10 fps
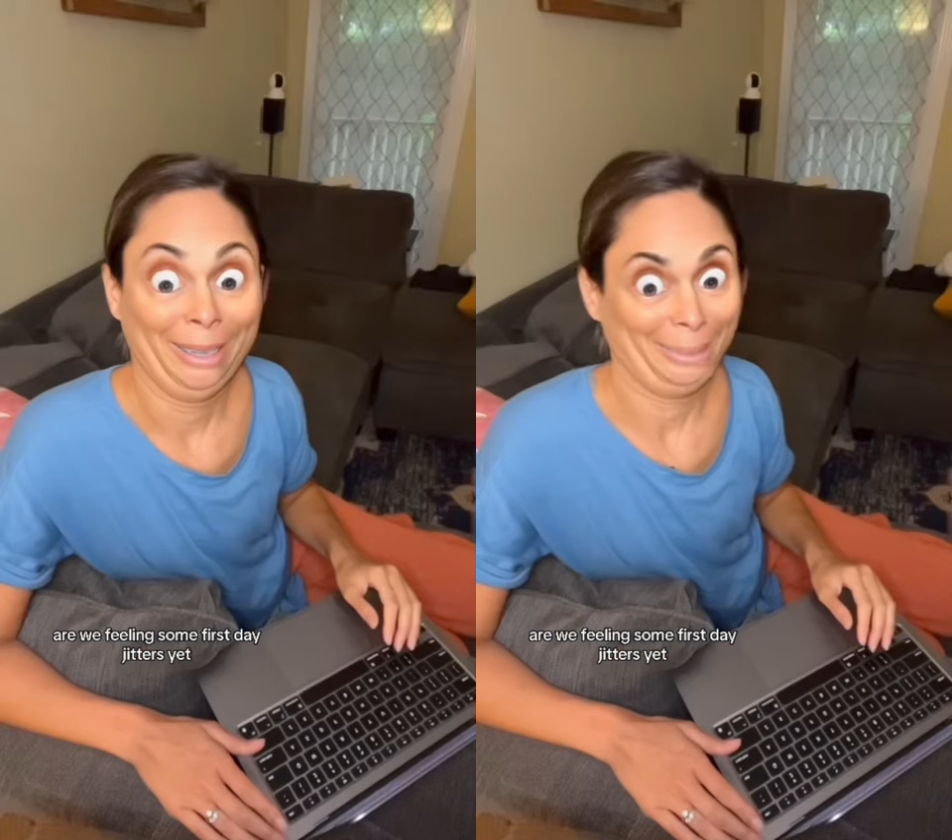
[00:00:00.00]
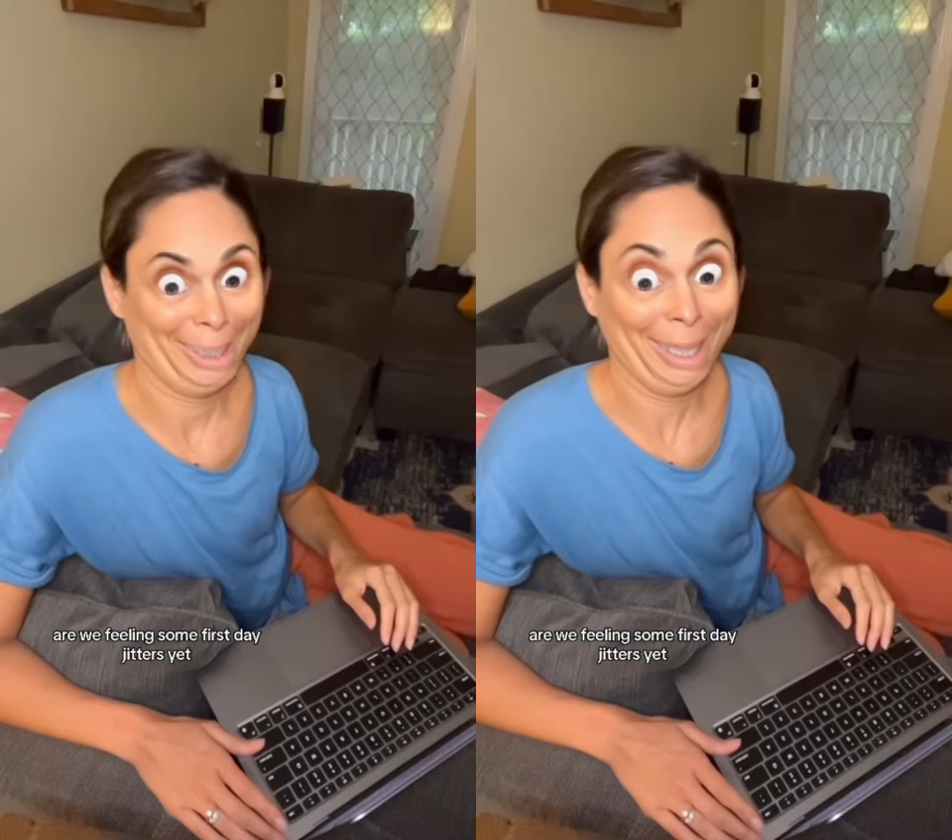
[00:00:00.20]

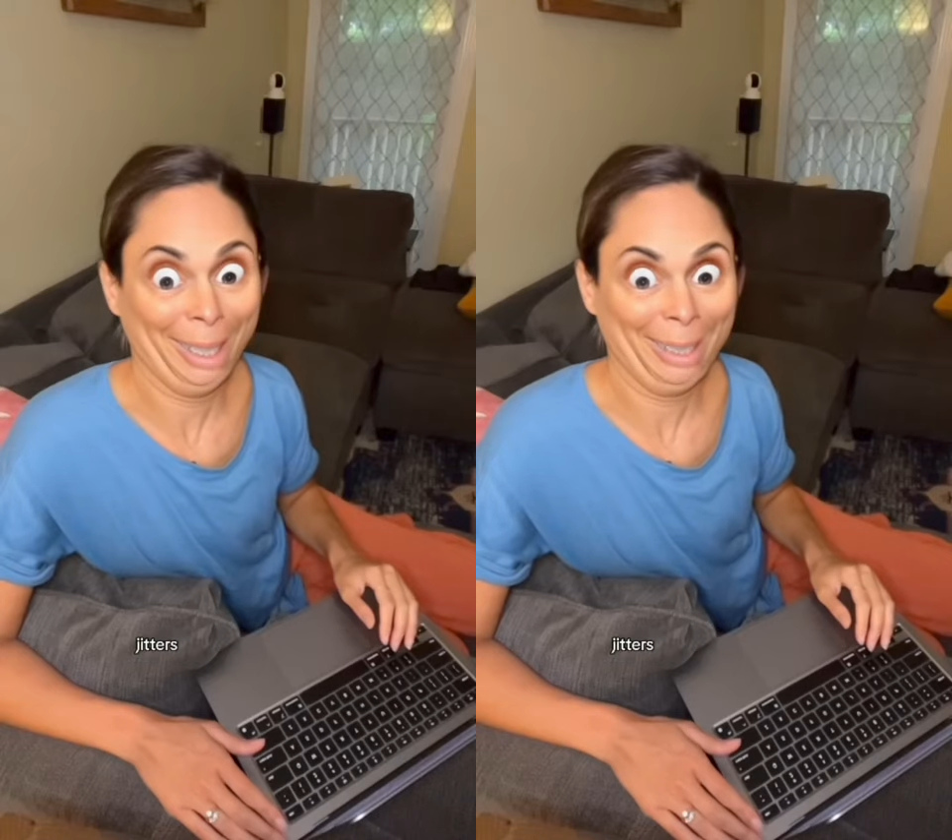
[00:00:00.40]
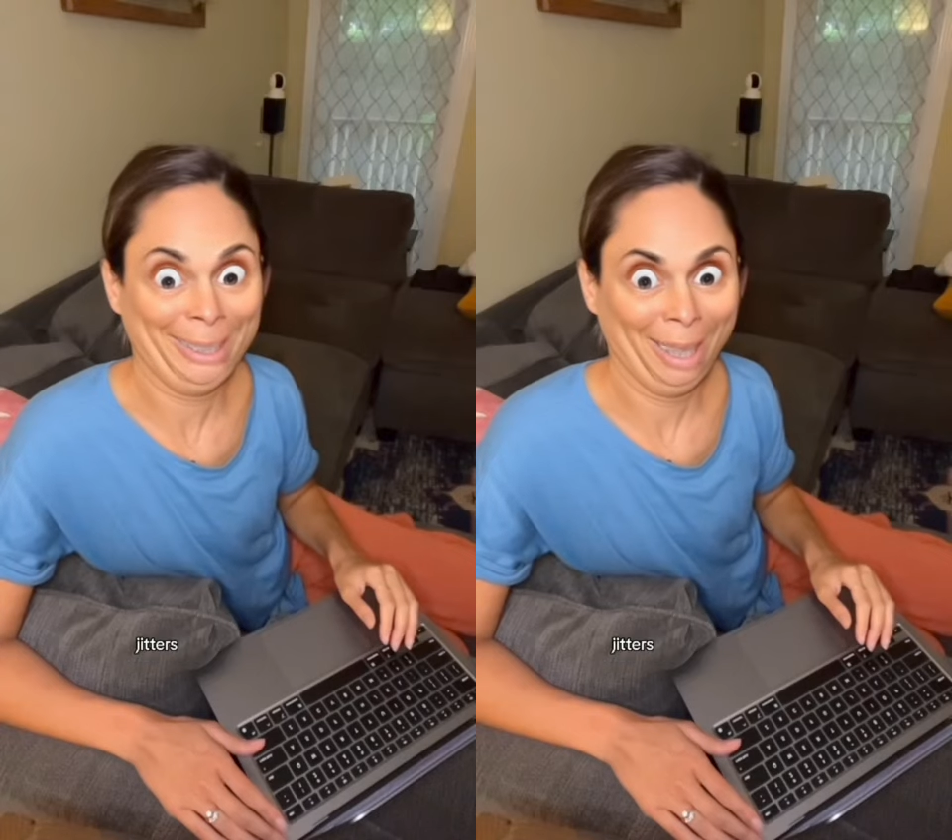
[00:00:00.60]

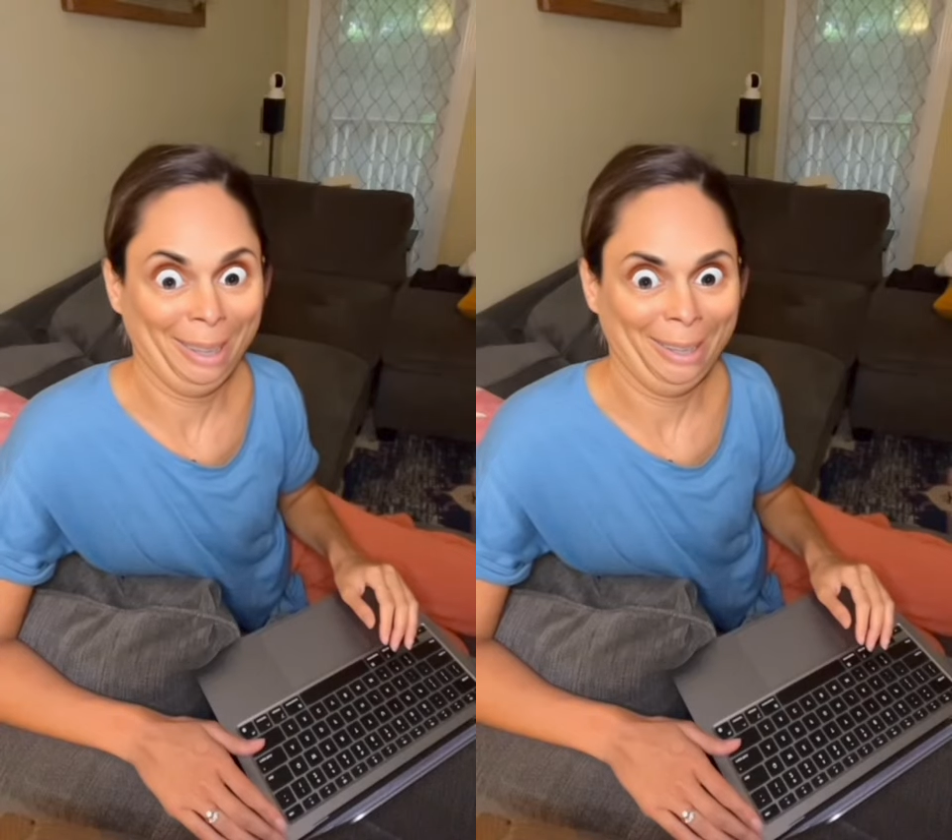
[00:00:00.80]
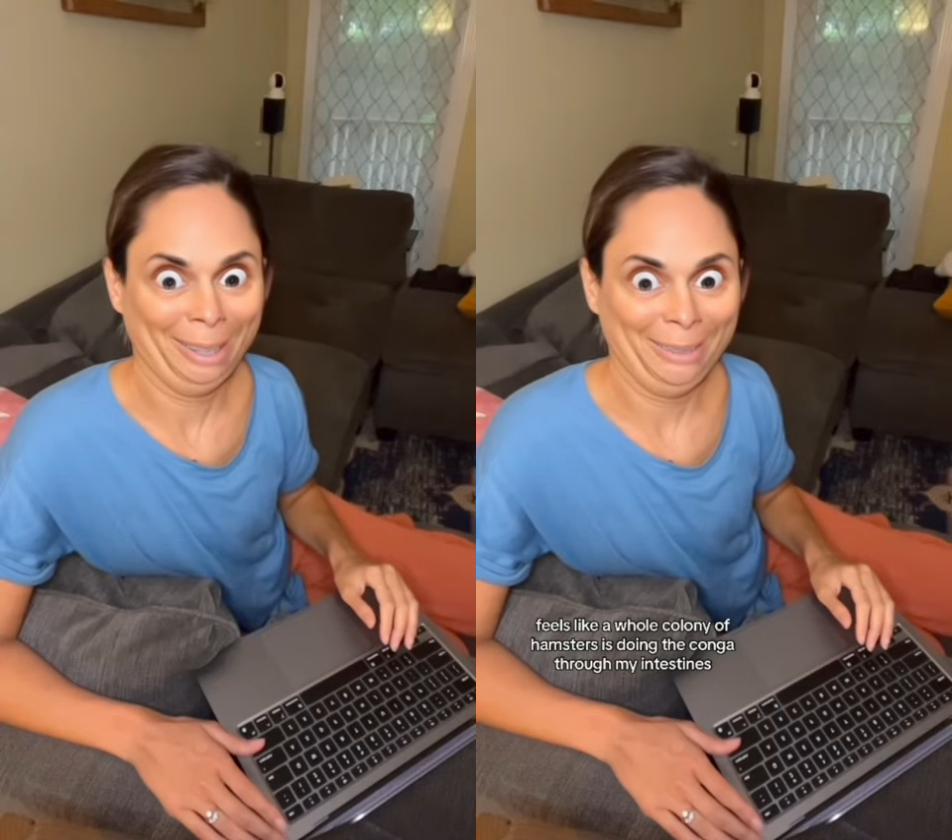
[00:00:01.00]
Jitters?
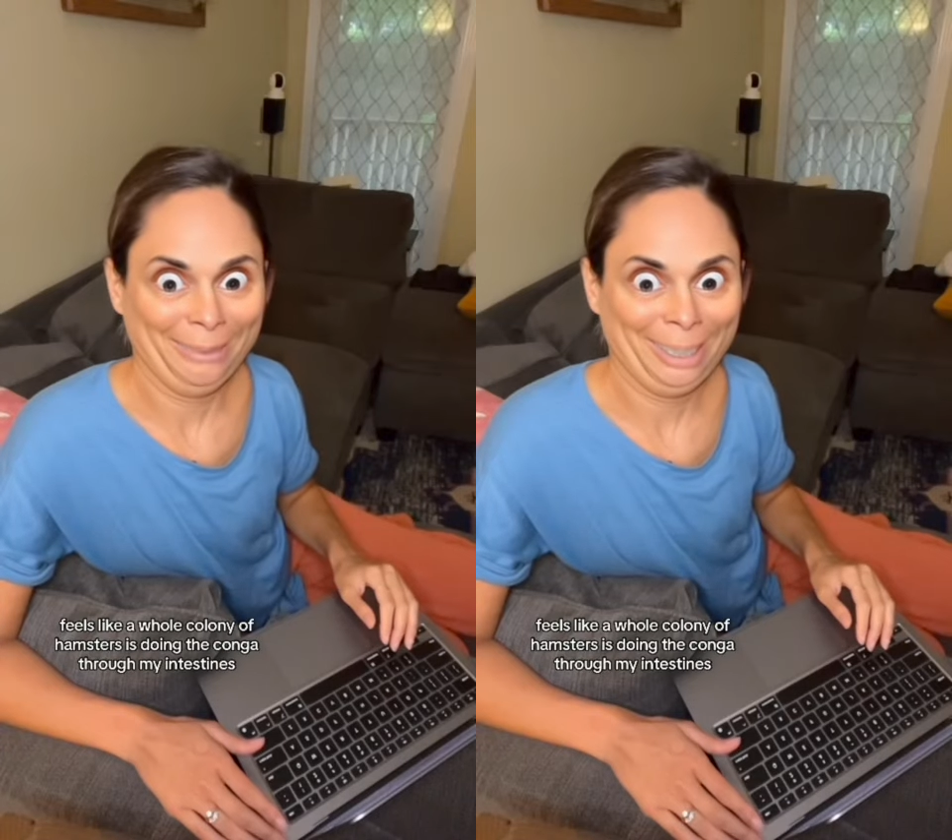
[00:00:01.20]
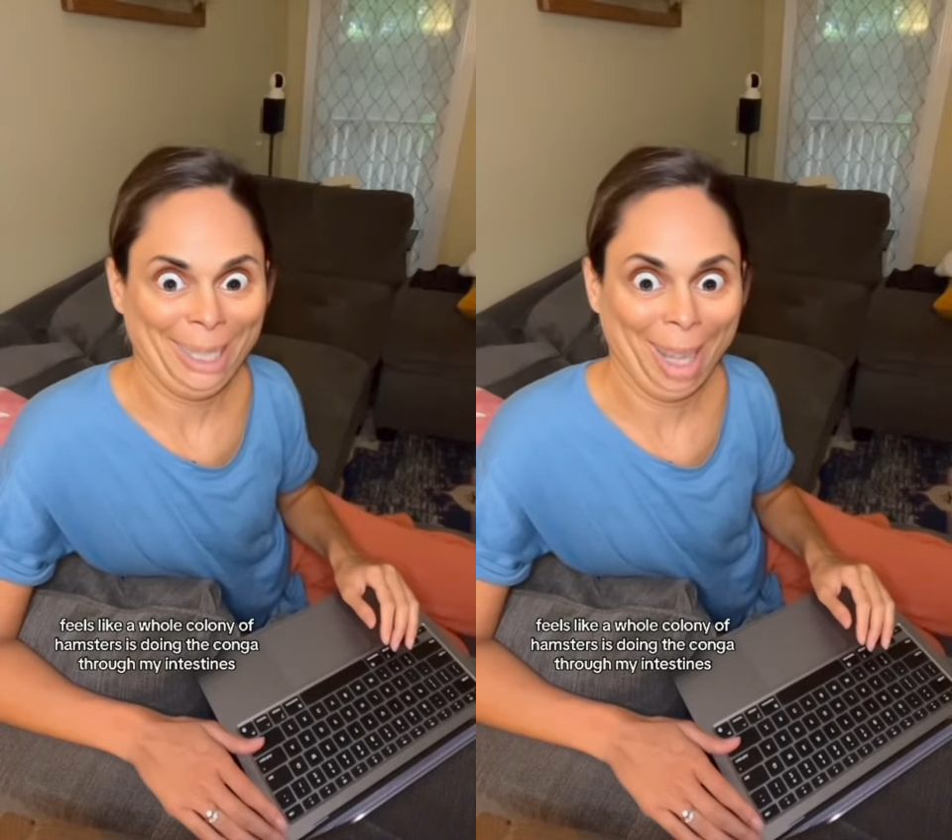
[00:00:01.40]

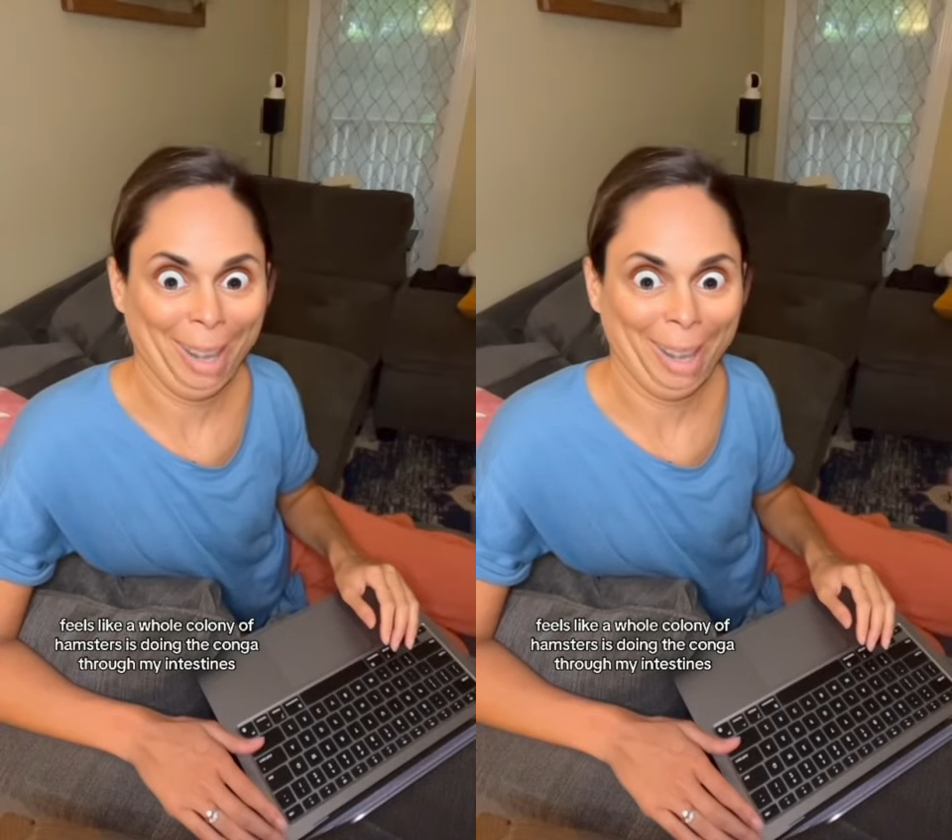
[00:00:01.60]
Feels like a